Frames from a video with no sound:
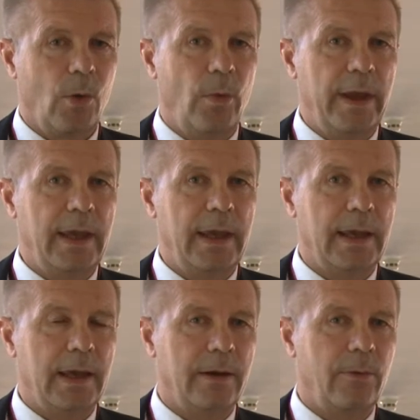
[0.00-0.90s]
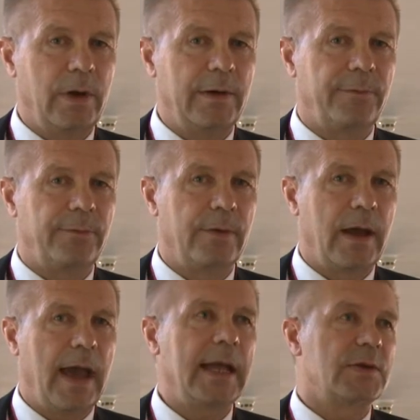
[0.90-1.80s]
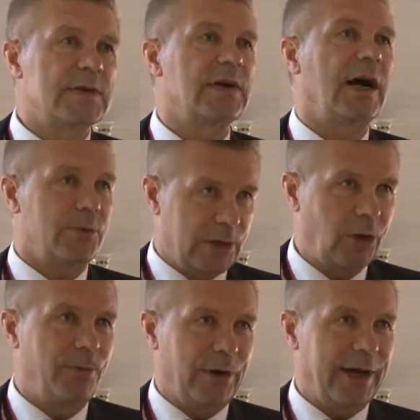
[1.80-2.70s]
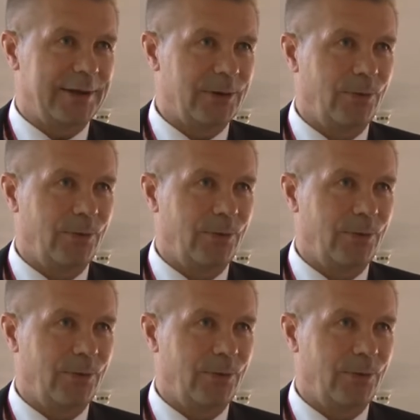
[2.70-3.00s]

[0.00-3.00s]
we've had to start with copyright.